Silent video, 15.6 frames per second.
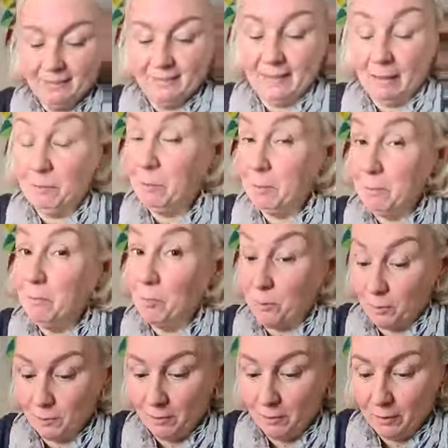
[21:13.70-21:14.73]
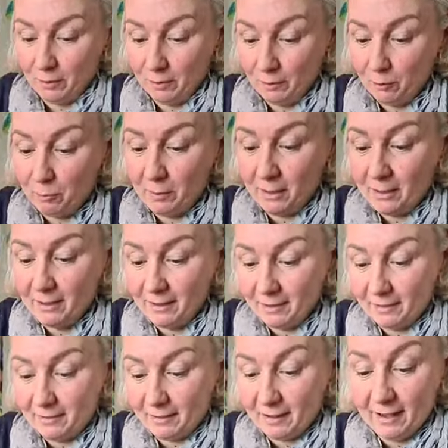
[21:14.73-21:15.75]
there will be more of those
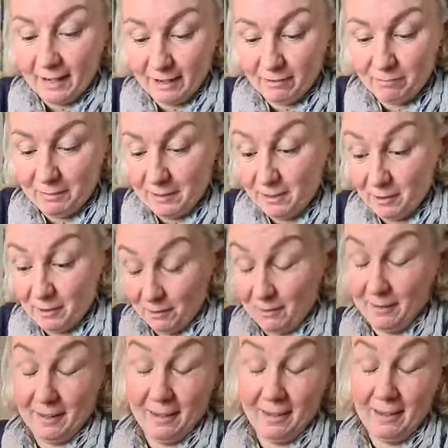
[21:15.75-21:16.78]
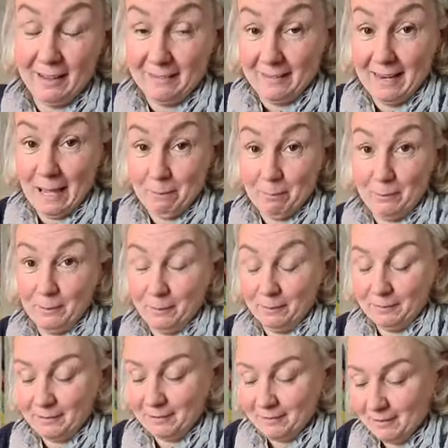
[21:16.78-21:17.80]
because I've been using it as a lap
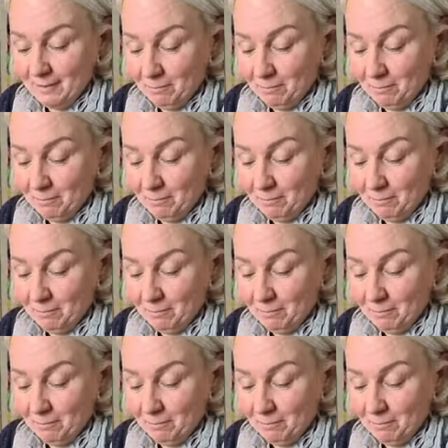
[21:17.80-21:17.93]
quilt,